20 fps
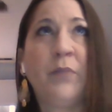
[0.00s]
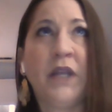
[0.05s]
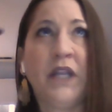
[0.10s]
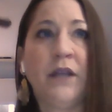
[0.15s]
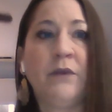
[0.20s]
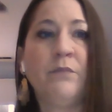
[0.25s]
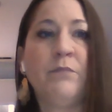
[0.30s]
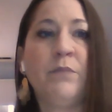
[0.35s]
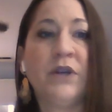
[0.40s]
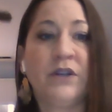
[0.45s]

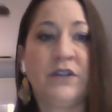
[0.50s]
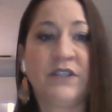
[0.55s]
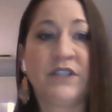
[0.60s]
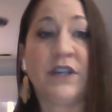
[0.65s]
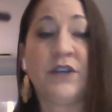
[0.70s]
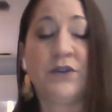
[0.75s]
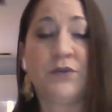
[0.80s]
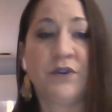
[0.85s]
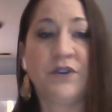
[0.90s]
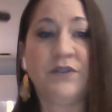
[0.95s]
been bills
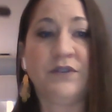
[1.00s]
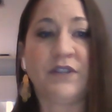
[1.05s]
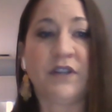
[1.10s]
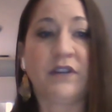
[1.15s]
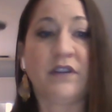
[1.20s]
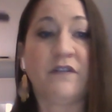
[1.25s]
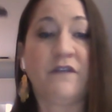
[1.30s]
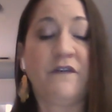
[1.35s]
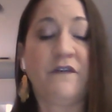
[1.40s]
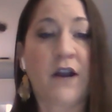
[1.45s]
introduced at
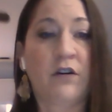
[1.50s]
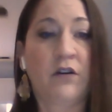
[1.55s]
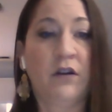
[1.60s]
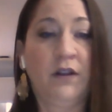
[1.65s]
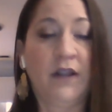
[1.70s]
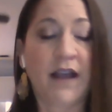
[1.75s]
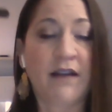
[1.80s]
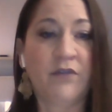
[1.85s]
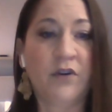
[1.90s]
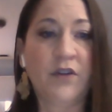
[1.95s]
the federal
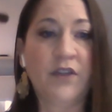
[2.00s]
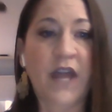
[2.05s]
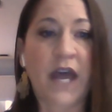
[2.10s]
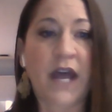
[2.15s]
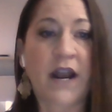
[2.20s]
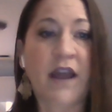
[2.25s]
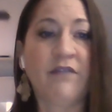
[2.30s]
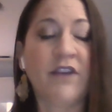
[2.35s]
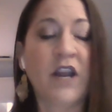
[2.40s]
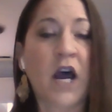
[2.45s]
level
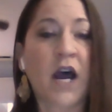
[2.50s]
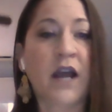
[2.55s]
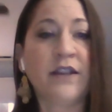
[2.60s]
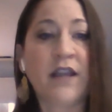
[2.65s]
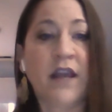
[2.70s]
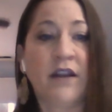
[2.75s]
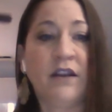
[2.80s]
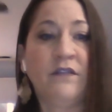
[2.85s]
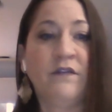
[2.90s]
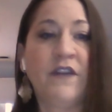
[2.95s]
that have not
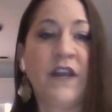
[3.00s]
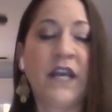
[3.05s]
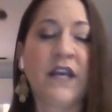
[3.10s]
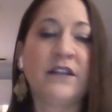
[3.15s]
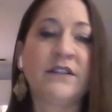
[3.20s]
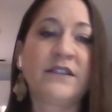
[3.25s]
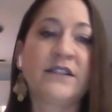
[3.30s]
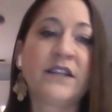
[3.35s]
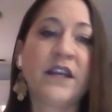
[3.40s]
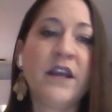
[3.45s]
yet
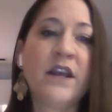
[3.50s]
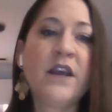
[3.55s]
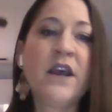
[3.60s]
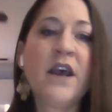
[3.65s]
advanced.